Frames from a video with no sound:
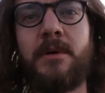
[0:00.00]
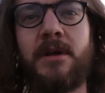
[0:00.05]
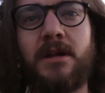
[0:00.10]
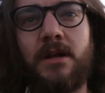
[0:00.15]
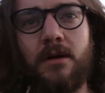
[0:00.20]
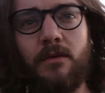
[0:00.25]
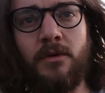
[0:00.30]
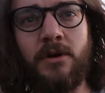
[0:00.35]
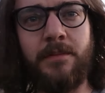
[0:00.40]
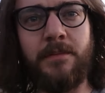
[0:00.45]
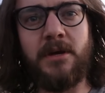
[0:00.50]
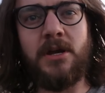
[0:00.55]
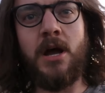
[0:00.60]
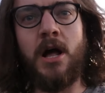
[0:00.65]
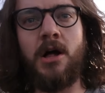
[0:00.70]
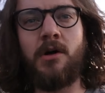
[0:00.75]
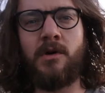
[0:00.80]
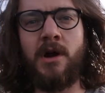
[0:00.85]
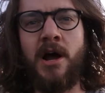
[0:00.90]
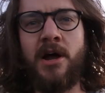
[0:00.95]
in
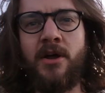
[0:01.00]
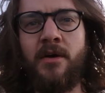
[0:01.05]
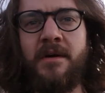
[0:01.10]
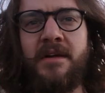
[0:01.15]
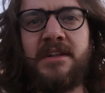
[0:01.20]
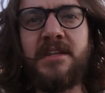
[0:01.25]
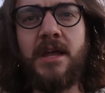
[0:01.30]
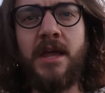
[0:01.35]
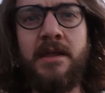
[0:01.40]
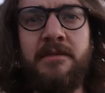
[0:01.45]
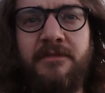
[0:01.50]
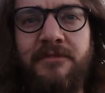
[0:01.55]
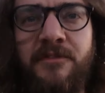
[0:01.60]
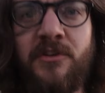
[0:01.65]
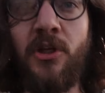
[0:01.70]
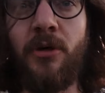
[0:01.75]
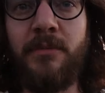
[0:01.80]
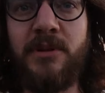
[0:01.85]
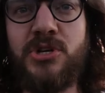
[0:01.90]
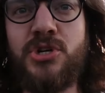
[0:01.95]
Colorado and
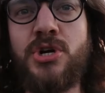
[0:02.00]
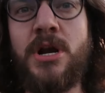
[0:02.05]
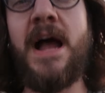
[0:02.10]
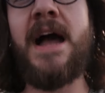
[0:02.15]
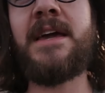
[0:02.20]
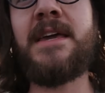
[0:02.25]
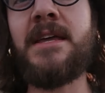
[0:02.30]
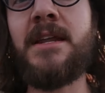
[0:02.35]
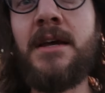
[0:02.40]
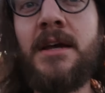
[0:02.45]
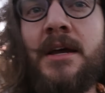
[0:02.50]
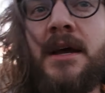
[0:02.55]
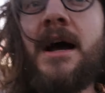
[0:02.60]
film and track it.